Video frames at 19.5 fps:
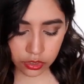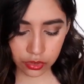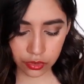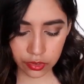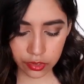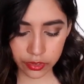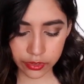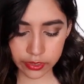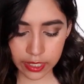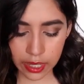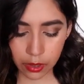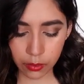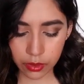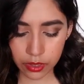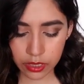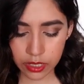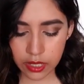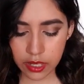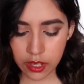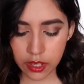So there's that
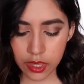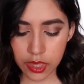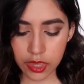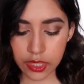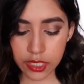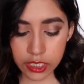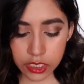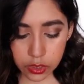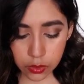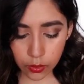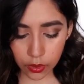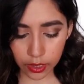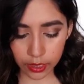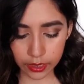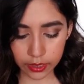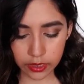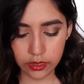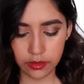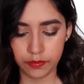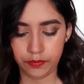one. This
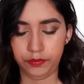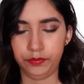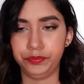one